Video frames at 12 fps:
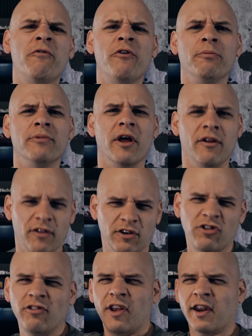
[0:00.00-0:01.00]
to Film Learnin, the
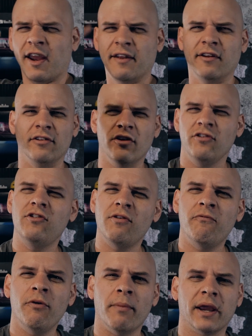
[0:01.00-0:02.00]
show dedicated to learning
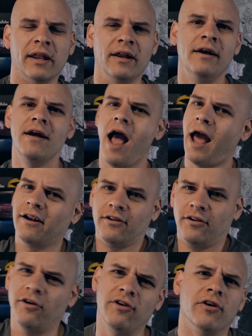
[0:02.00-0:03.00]
some filmmaking and to
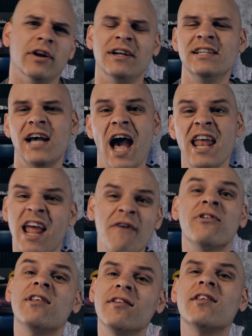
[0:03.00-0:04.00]
learn you good. And
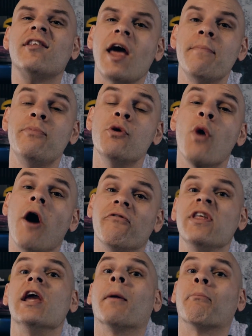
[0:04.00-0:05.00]
ever since the debut
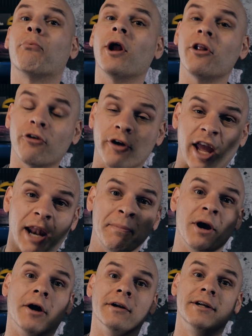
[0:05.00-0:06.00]
of the Umbrella
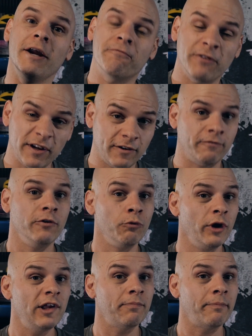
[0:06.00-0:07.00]
Academy on Netflix a few weeks